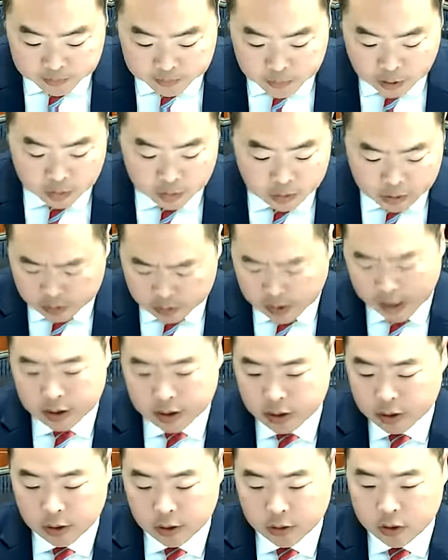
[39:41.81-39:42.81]
There's
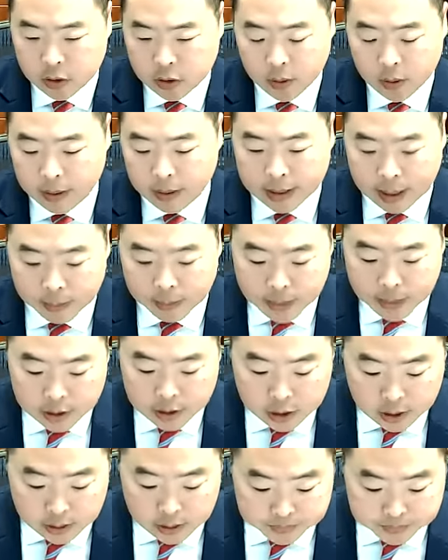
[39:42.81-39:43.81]
statute, so like I
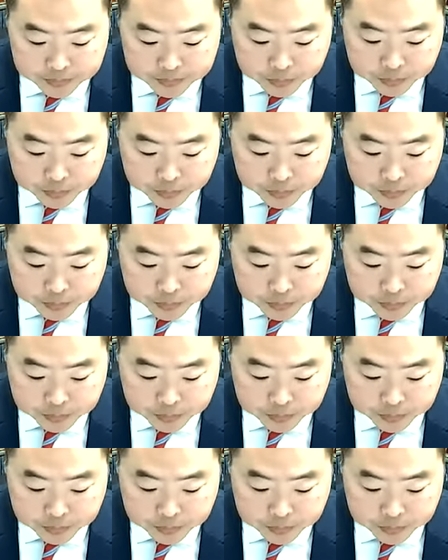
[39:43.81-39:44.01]
mentioned,